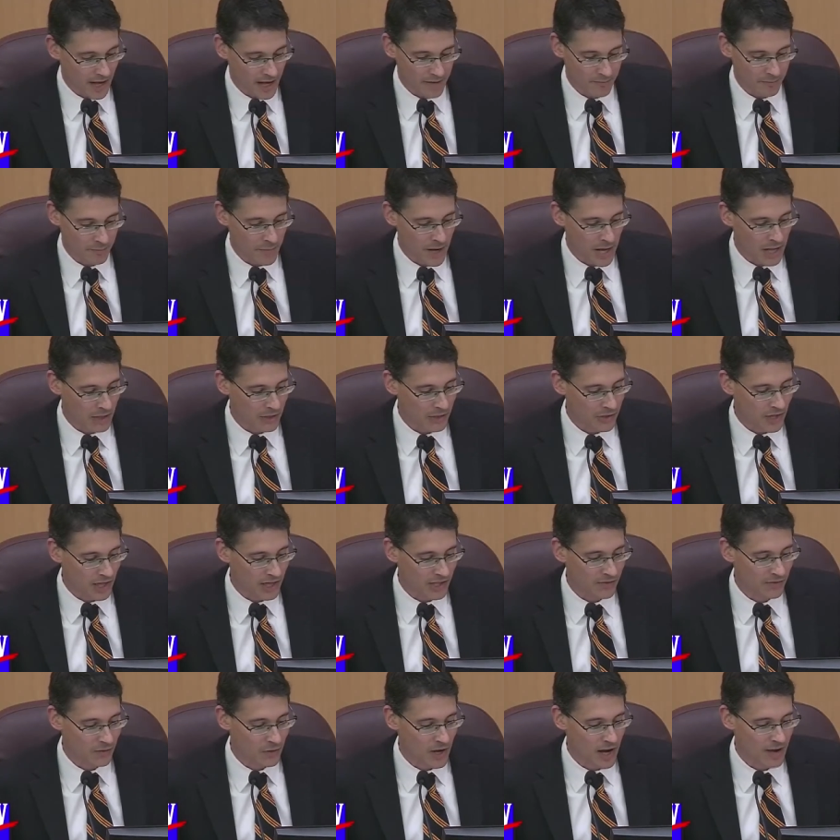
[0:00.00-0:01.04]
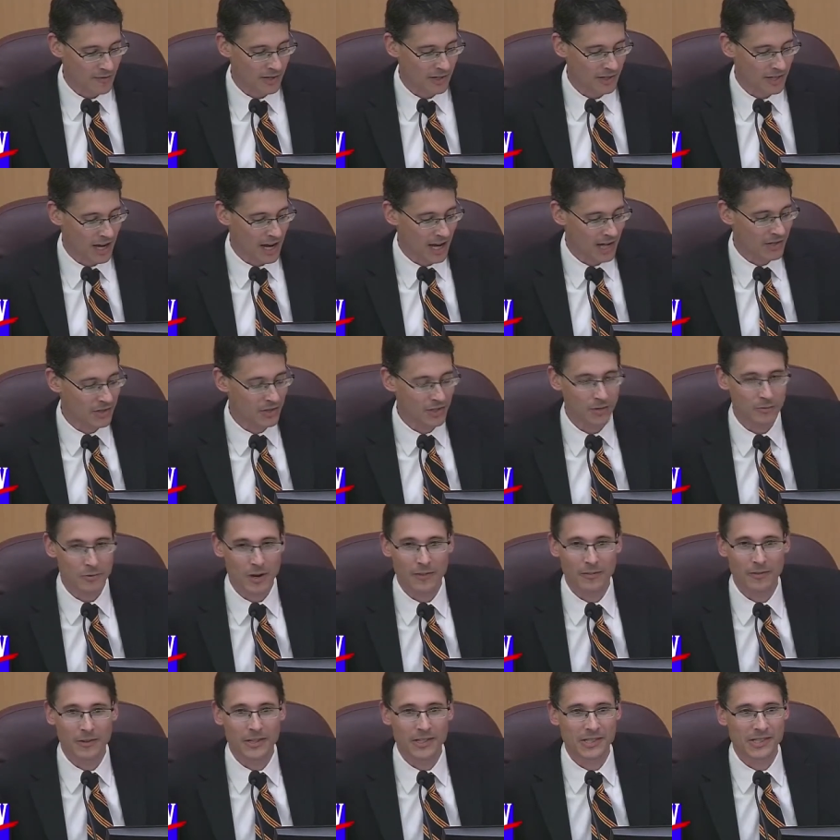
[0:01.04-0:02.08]
I apologize for having to actually
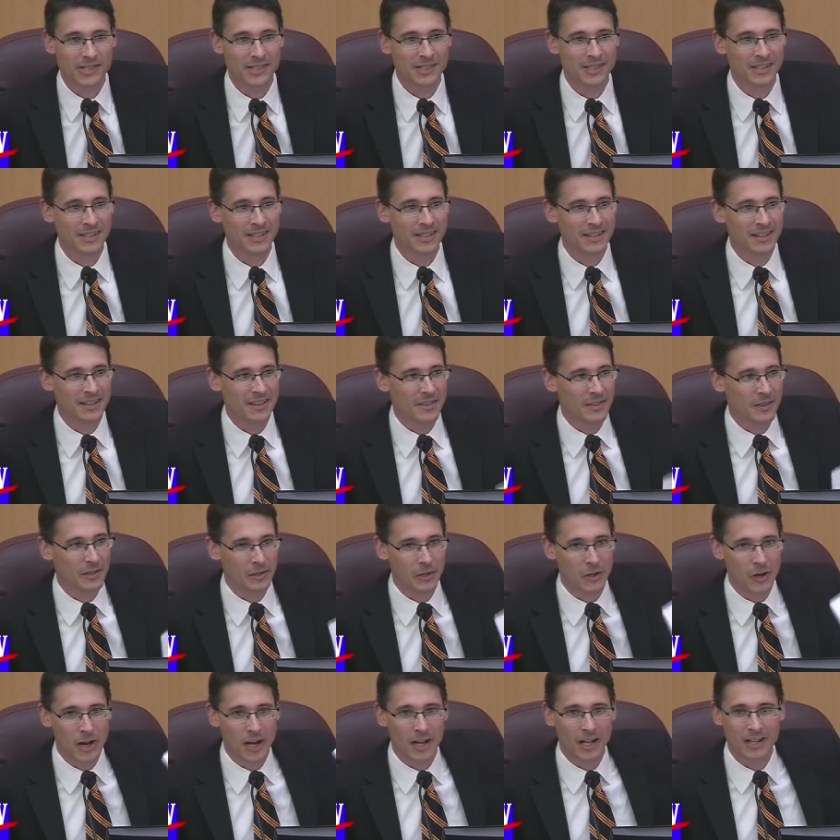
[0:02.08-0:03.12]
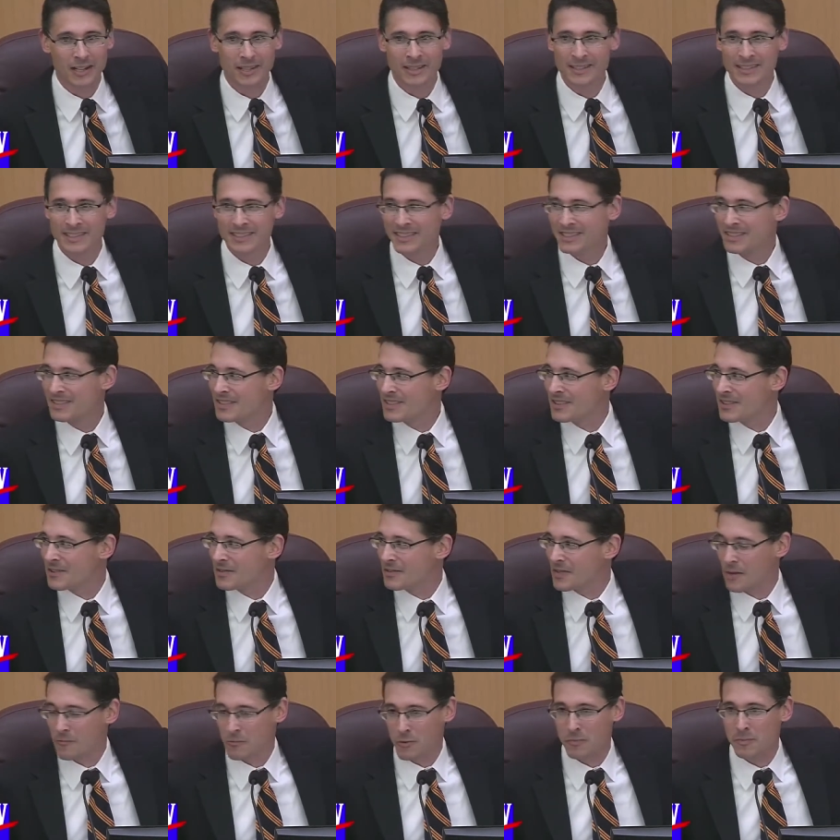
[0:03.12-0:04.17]
reference the law,
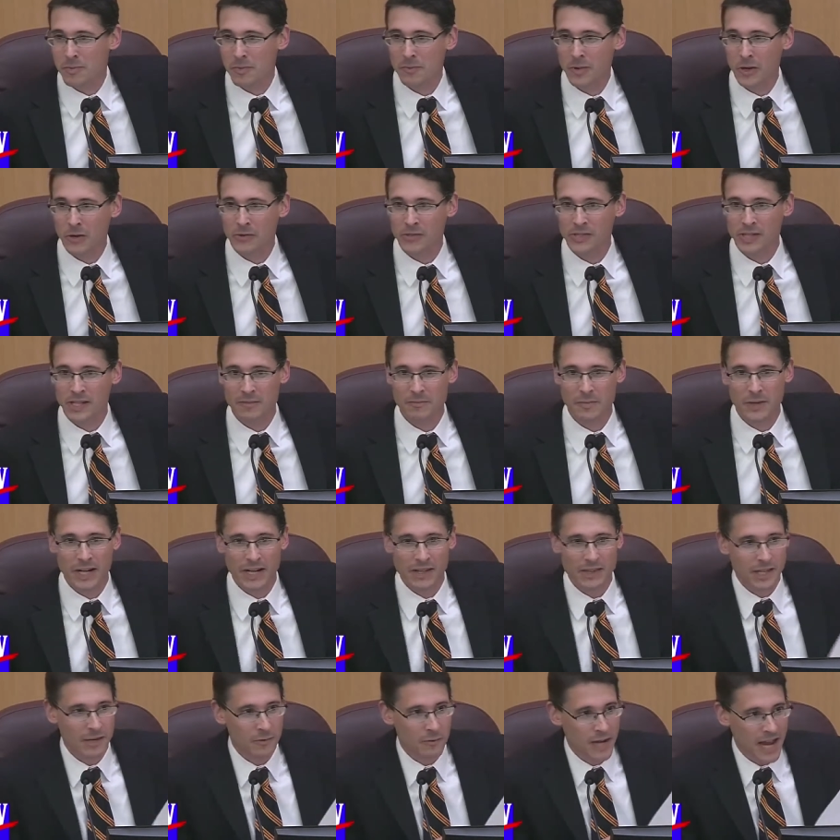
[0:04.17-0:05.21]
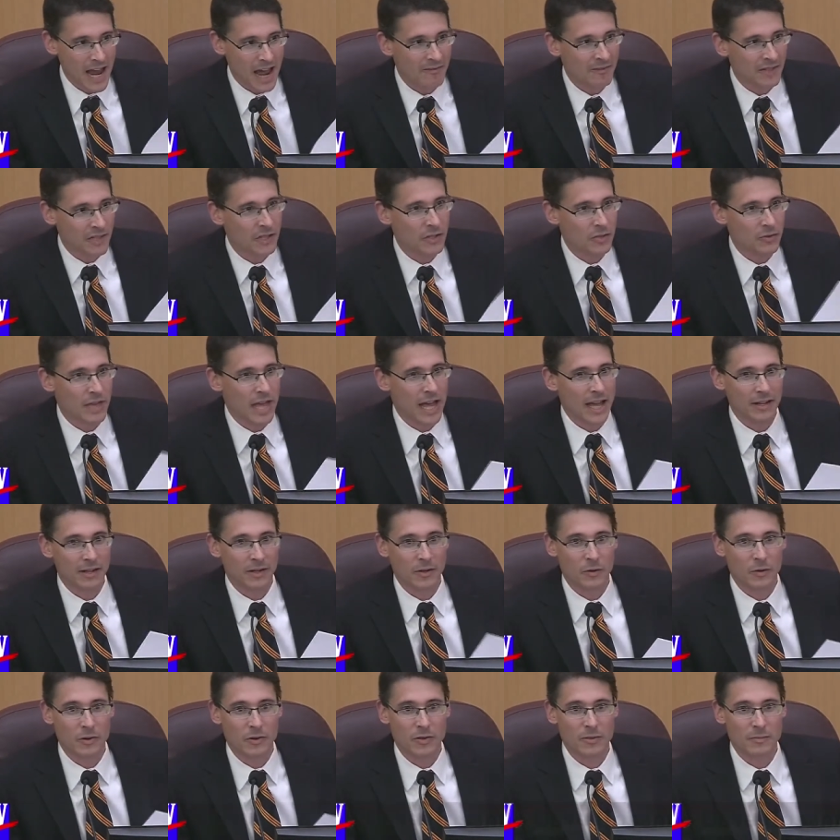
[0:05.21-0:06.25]
that we're proposing, but I think we have to do that
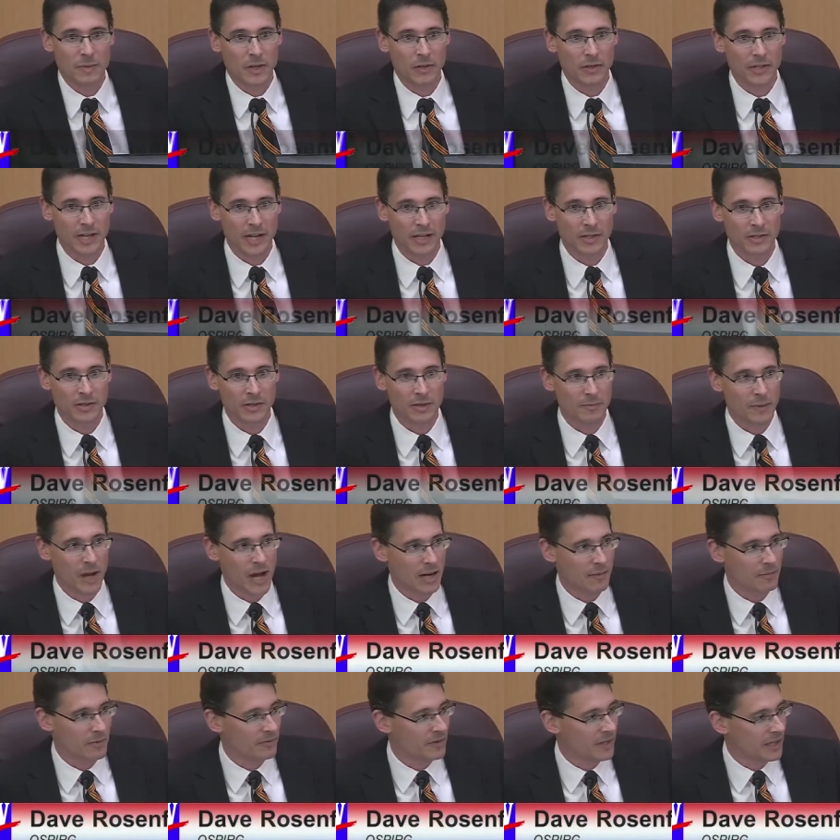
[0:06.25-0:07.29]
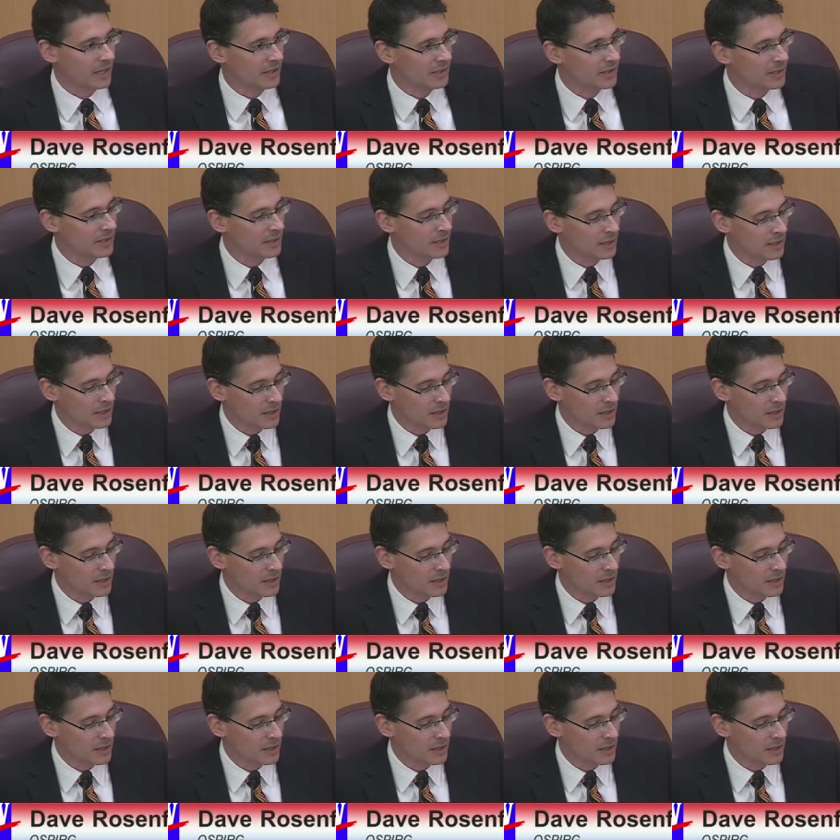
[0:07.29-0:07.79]
in order to be able to get to the bottom of things.